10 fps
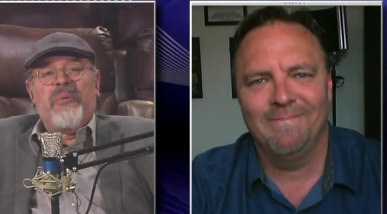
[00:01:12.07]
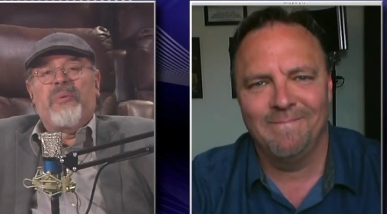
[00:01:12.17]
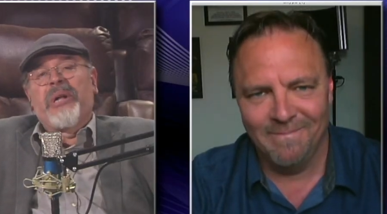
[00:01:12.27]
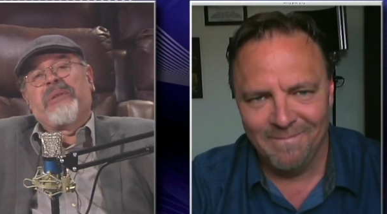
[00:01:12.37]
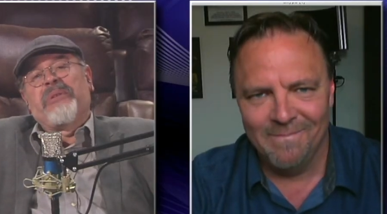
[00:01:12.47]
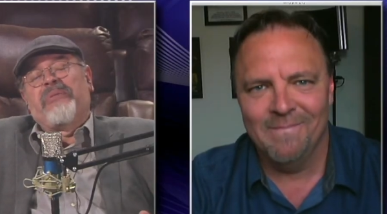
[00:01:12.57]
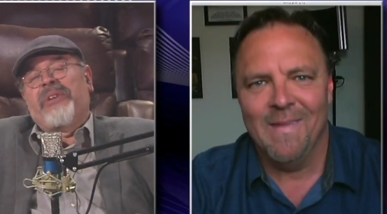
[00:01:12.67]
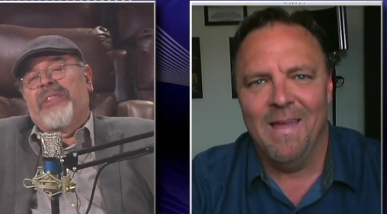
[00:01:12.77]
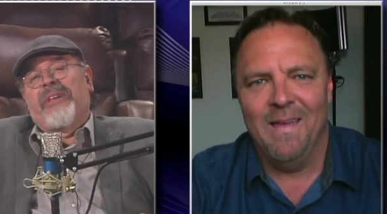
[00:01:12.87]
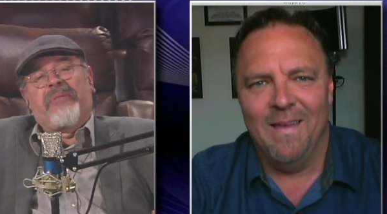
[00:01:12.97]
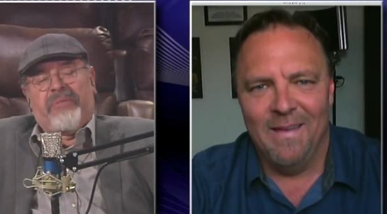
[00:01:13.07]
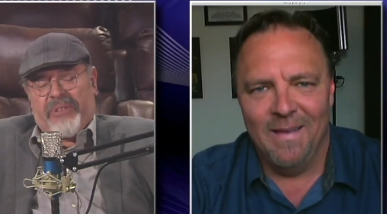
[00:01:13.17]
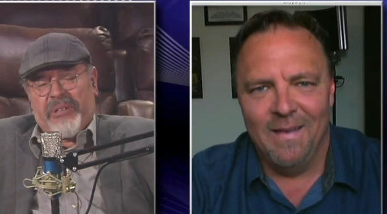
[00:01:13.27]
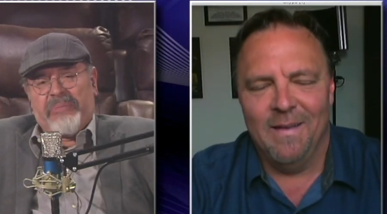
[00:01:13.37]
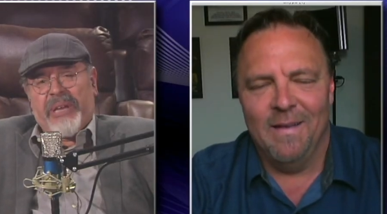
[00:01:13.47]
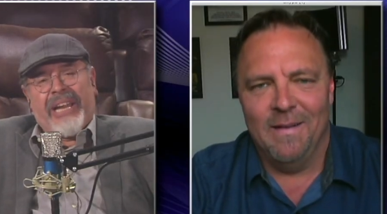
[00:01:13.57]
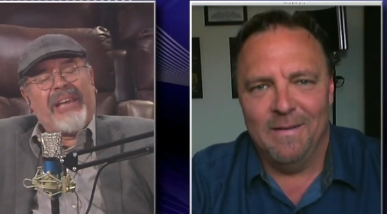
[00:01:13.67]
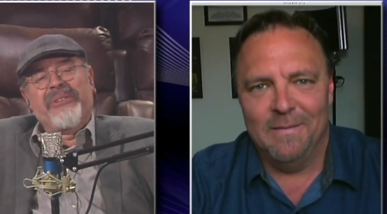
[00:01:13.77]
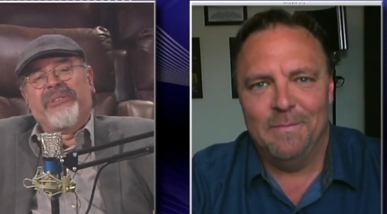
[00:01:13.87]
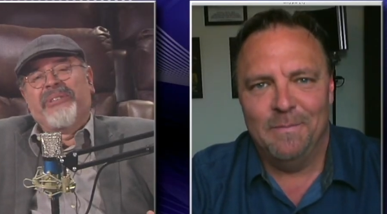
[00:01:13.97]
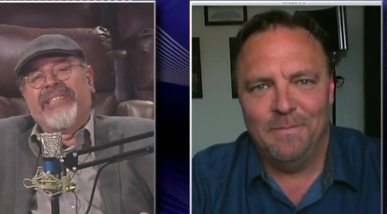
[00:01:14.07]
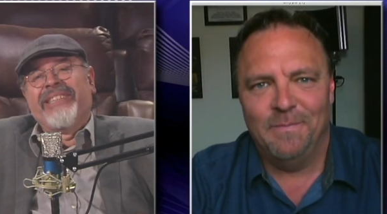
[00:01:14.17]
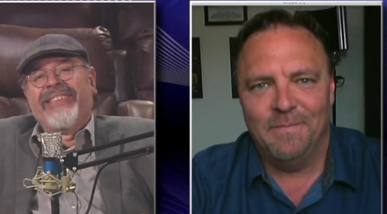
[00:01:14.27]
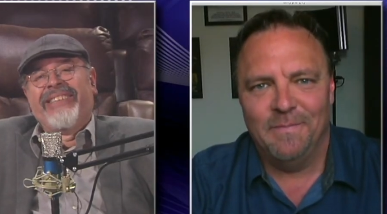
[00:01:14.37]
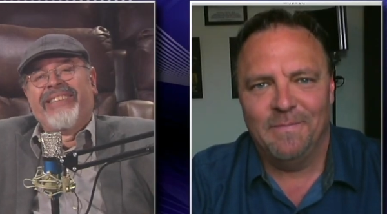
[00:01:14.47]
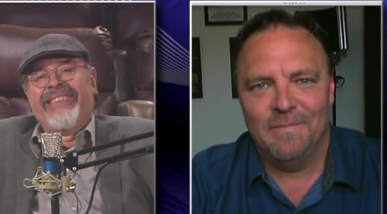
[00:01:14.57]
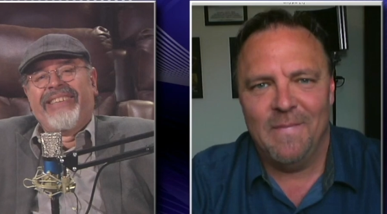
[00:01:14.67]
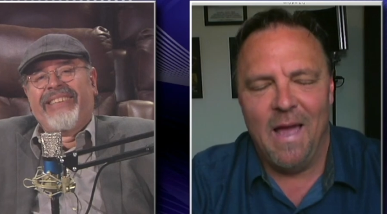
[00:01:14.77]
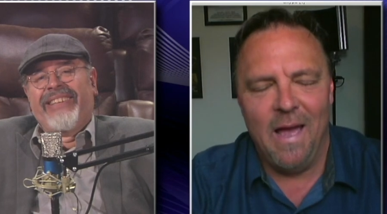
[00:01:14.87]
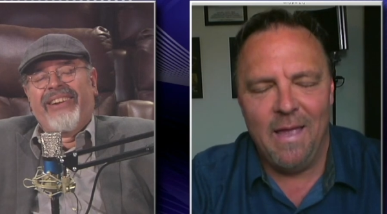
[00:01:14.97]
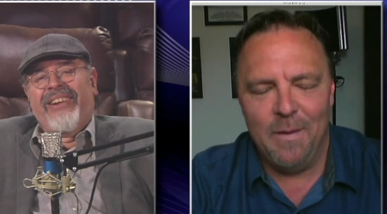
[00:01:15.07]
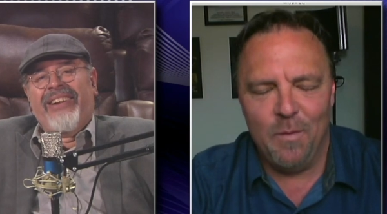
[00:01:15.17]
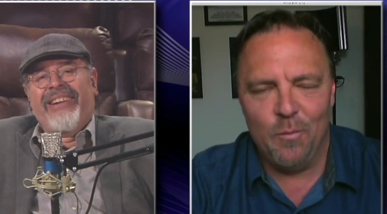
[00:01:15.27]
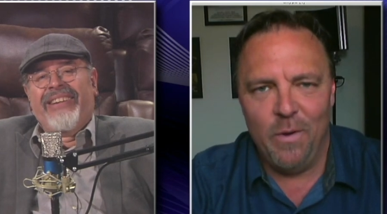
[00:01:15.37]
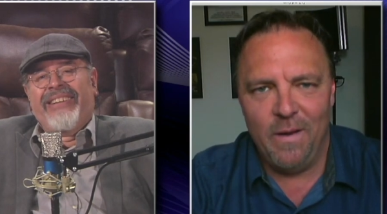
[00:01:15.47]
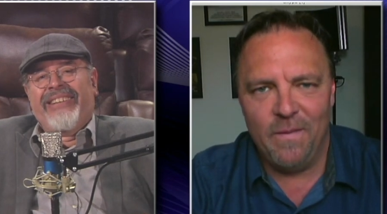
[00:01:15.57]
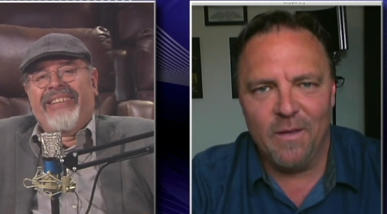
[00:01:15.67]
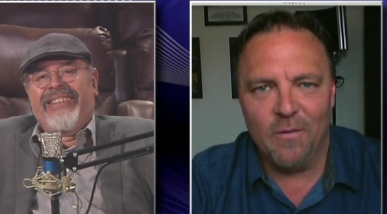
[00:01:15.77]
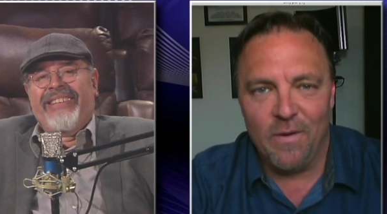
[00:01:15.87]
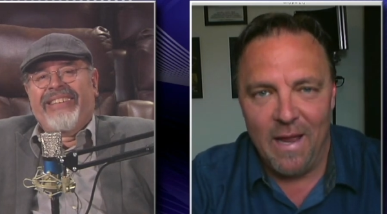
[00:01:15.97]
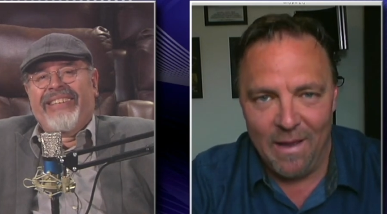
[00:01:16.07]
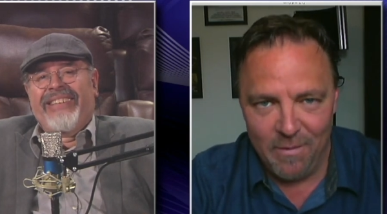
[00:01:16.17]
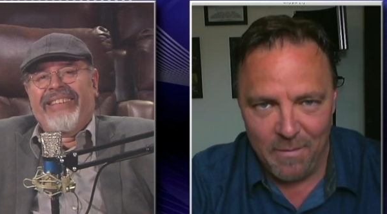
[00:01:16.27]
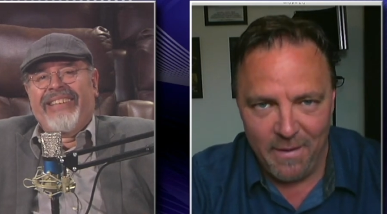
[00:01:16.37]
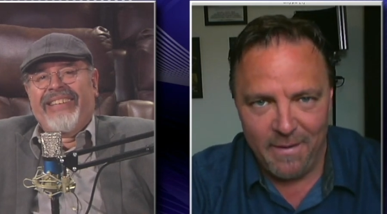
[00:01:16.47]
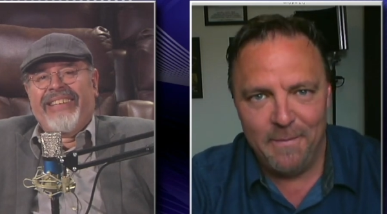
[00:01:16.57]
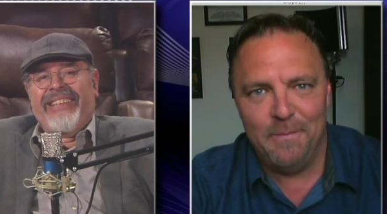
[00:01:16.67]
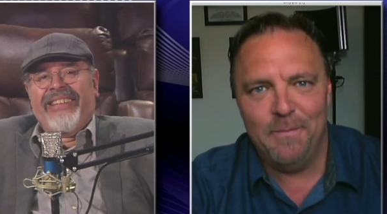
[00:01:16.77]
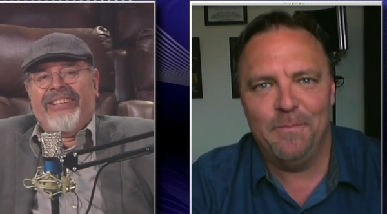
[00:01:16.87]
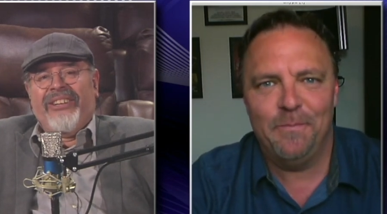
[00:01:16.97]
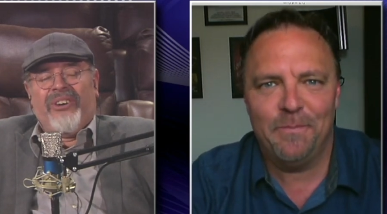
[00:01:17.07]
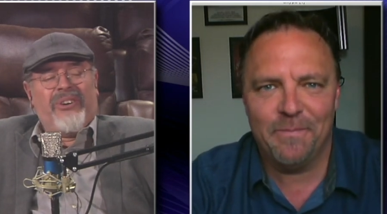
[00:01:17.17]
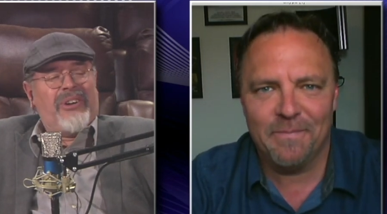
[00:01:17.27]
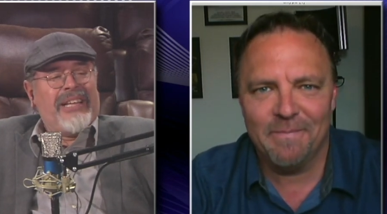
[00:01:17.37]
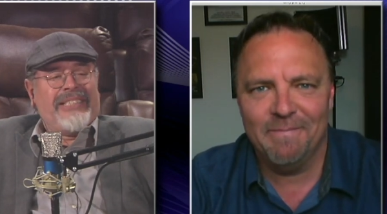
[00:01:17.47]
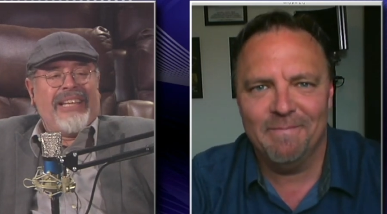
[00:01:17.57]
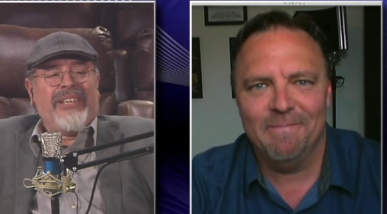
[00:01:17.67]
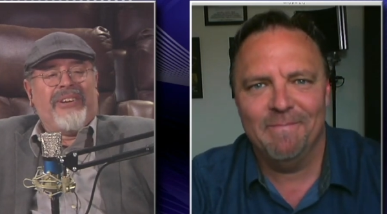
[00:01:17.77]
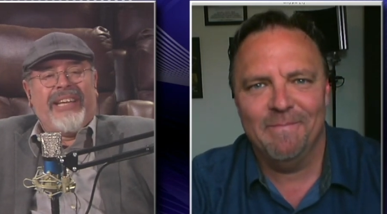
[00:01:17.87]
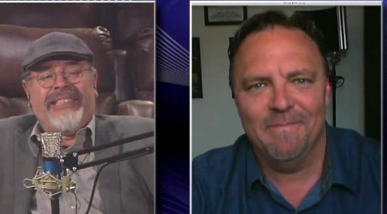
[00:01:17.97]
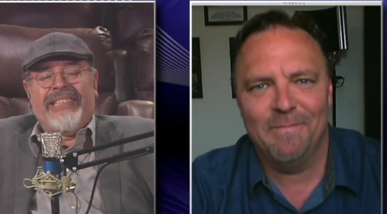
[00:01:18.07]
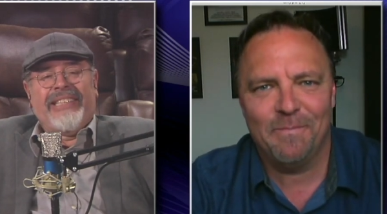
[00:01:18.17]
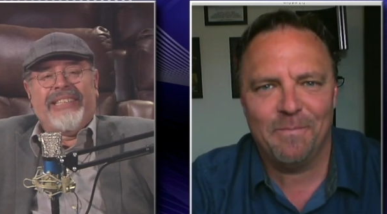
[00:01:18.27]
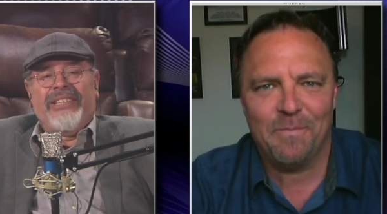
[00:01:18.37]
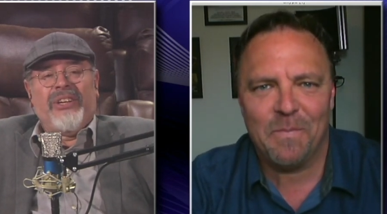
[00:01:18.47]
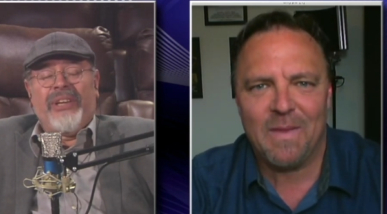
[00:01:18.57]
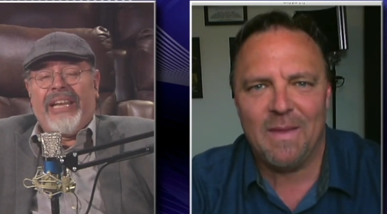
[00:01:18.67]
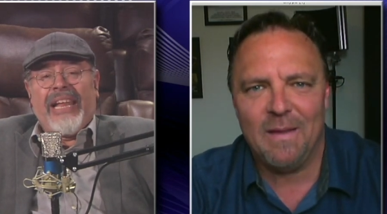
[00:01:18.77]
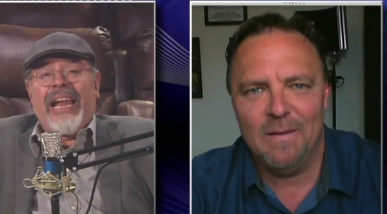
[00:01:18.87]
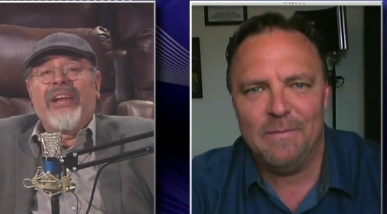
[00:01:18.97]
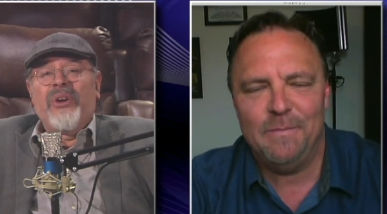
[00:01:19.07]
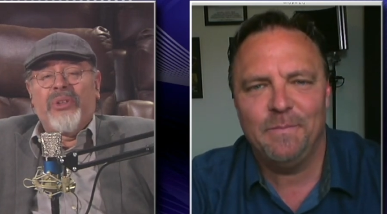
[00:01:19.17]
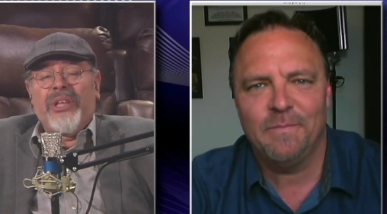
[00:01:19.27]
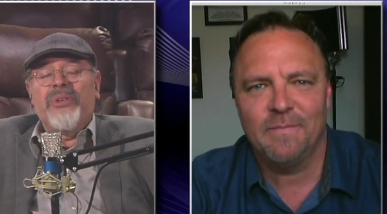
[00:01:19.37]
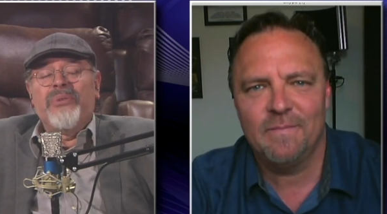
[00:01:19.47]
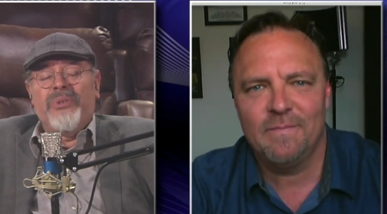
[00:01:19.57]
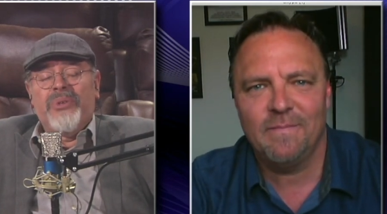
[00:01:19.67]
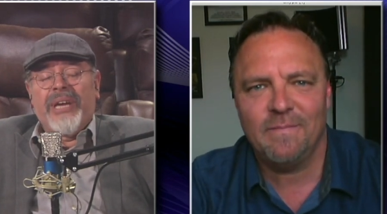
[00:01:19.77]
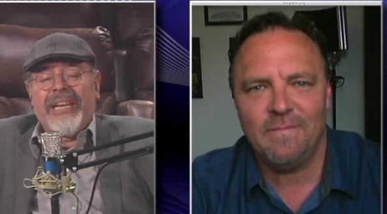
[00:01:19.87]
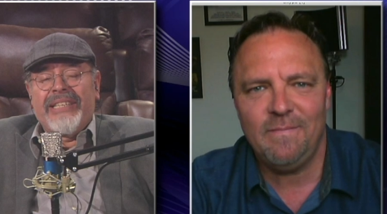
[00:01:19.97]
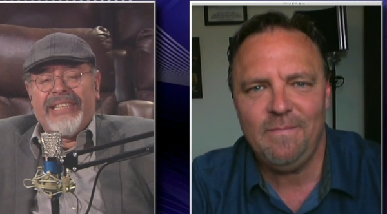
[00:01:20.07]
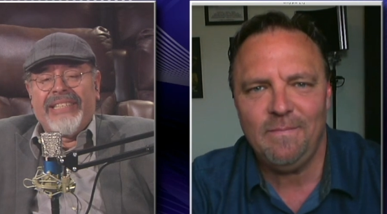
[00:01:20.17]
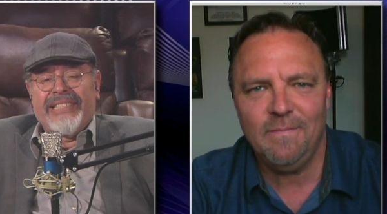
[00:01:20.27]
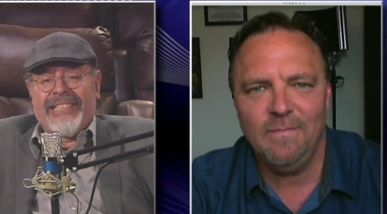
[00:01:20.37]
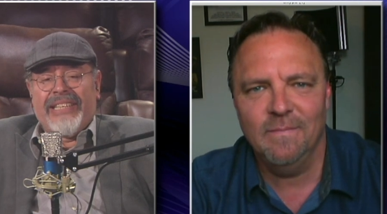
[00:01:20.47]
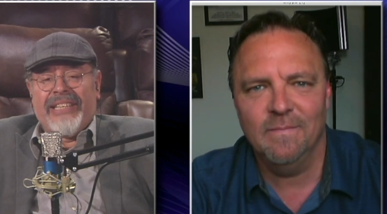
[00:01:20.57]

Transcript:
Speaker 1: welcome to Faith on Film, man. How you doing?
Speaker 2: I am great. Thank you for having me.
Speaker 1: Oh, I tell you, and I know that you kind of did this on